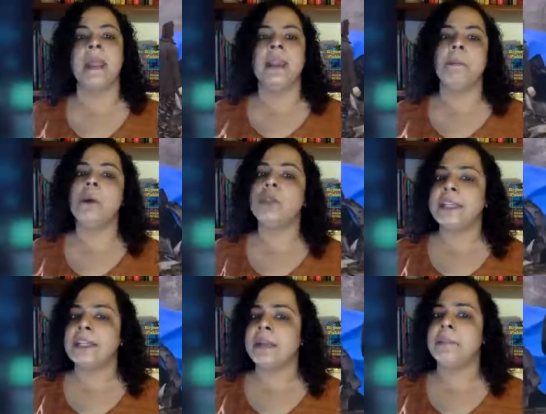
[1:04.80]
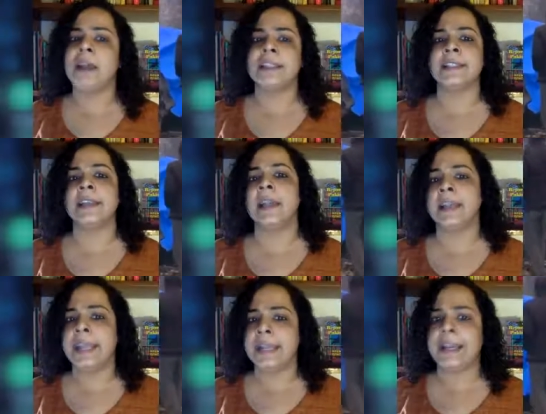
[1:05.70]
Now, both India and Pakistan
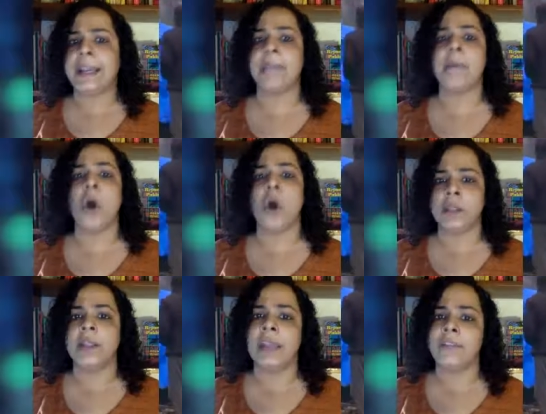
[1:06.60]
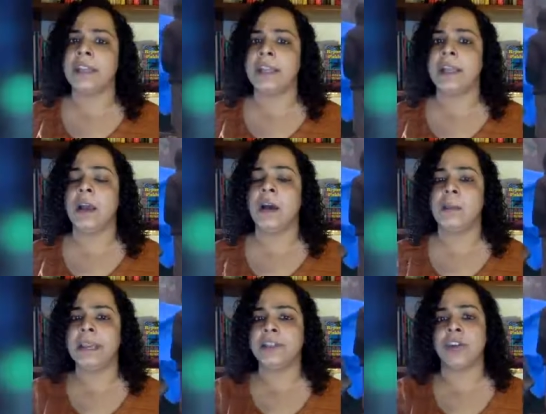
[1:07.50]
lay claim on the heavily uh,
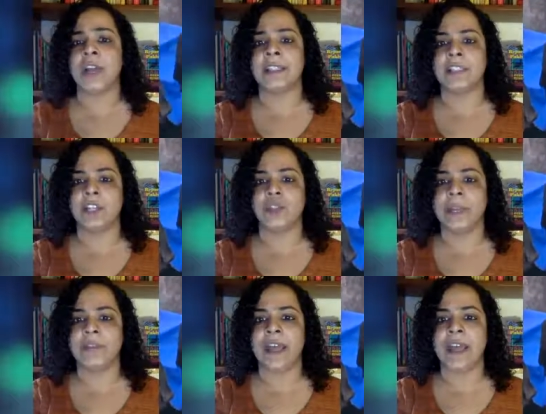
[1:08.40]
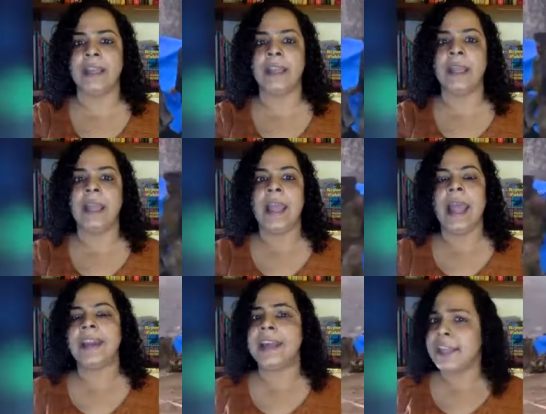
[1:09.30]
militarized Kashmir Valley,
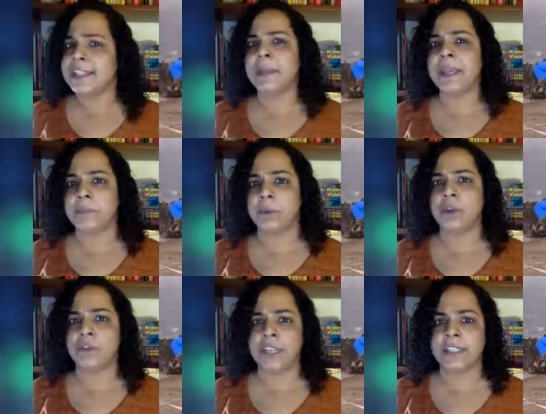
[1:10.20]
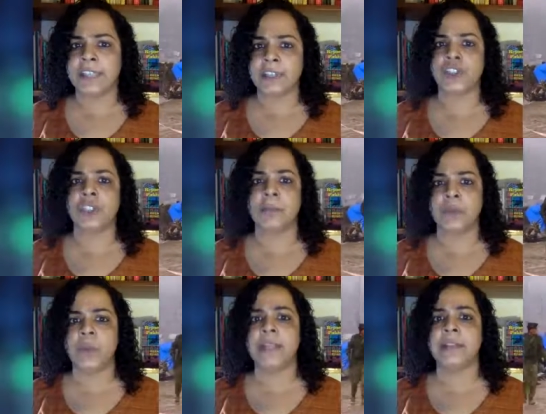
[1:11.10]
and it has been a bone of contention
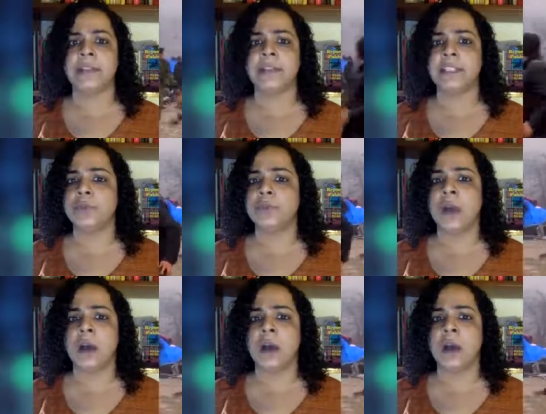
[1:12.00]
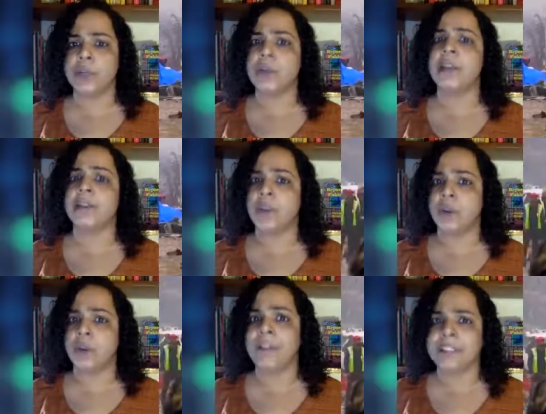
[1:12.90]
between the two uh, nuclear
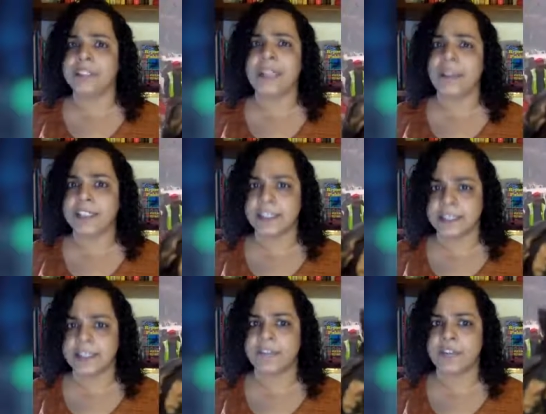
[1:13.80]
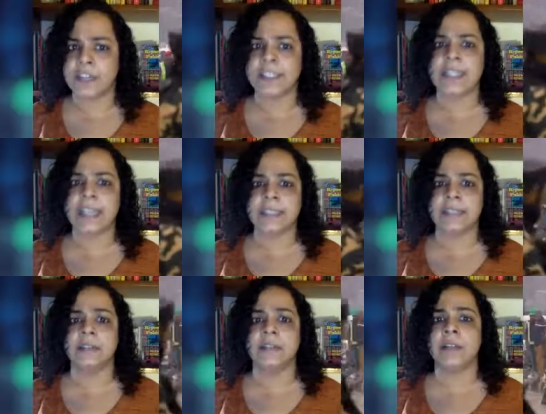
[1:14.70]
rivals ever since they first gained
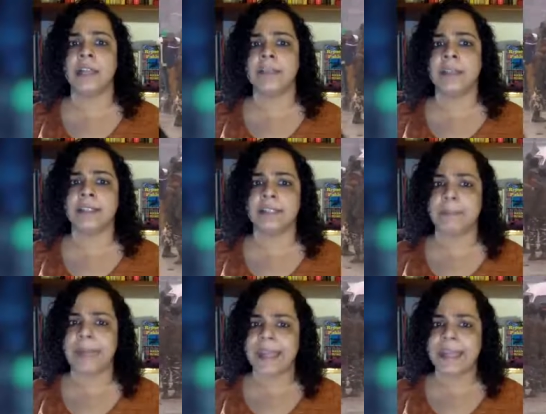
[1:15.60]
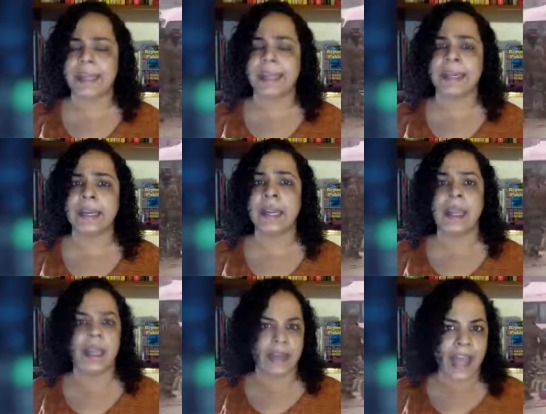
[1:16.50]
uh, independence back in
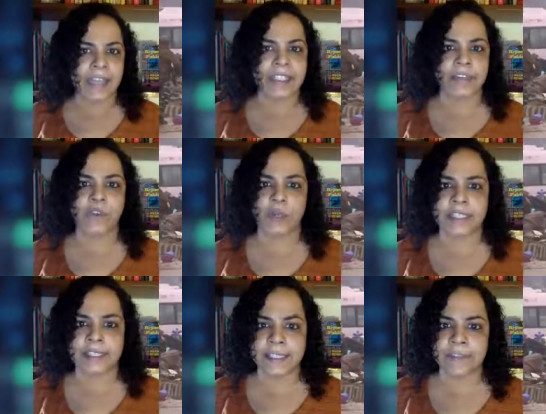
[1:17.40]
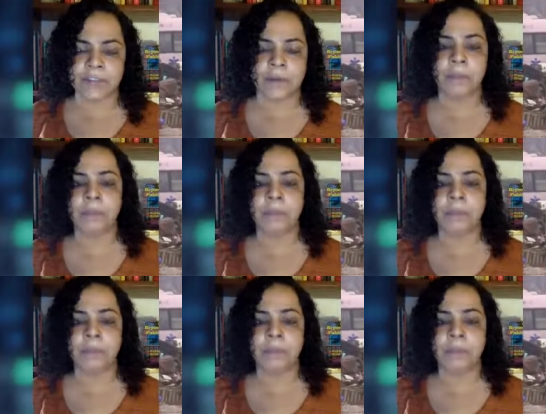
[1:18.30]
1947.